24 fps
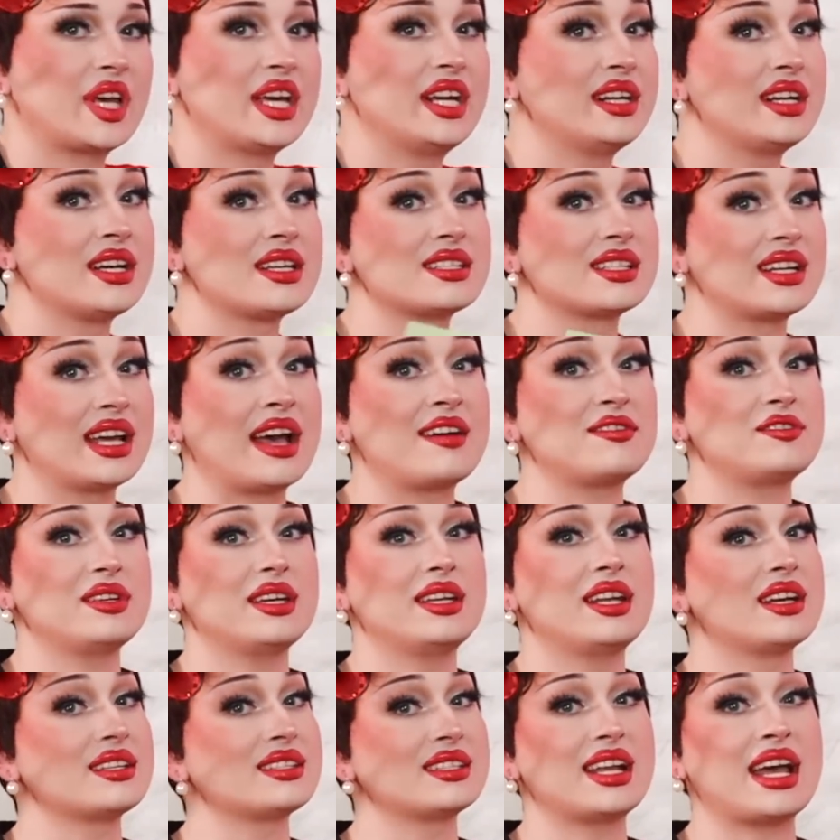And it
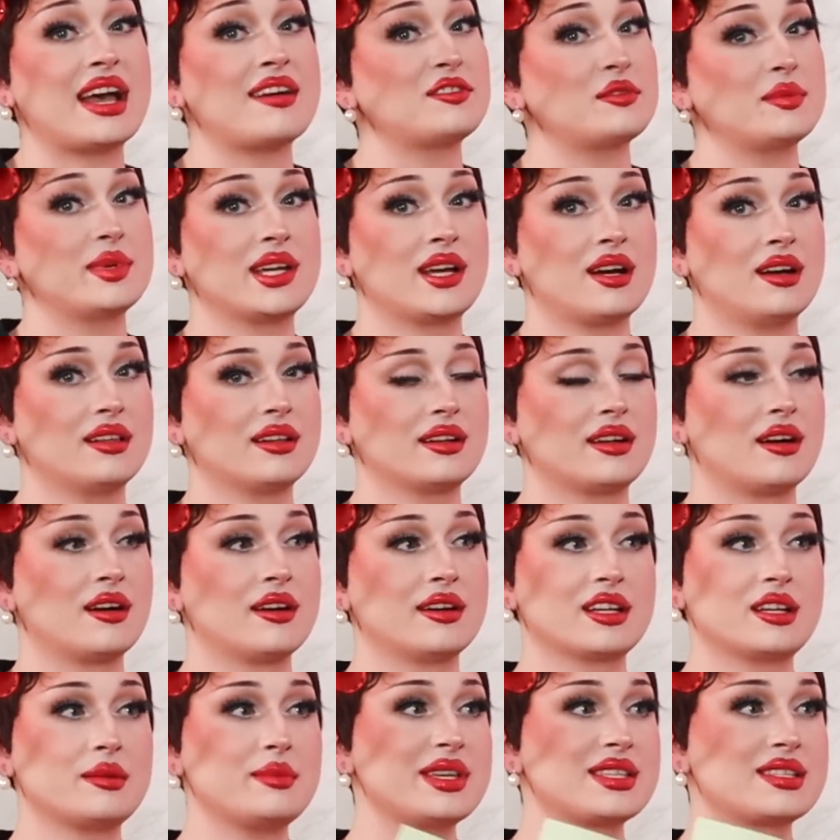doesn't have to be color guard.
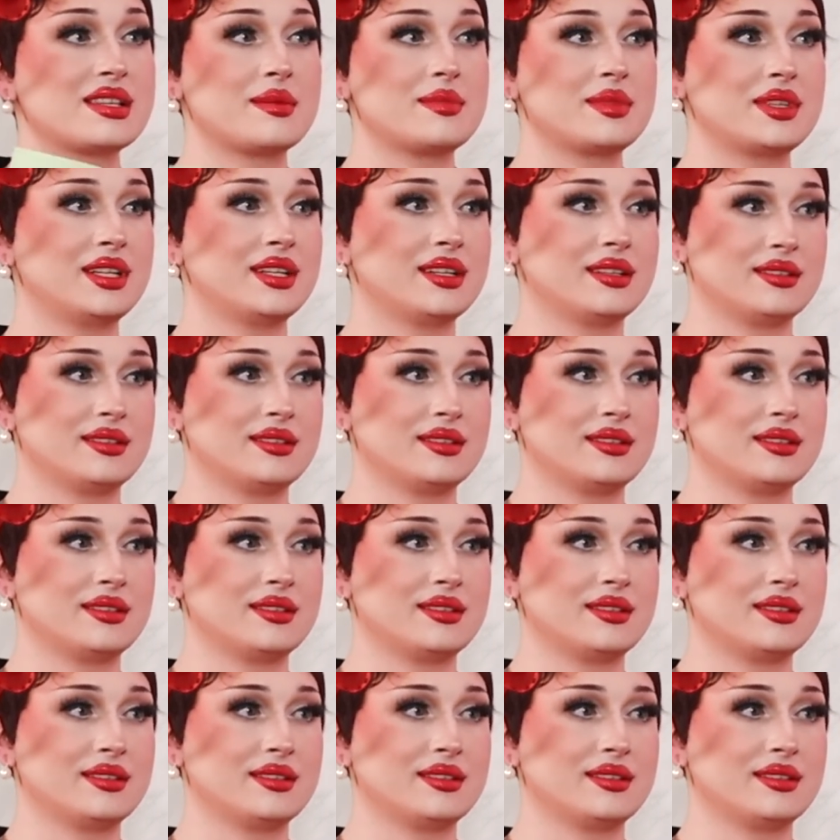It can be something else.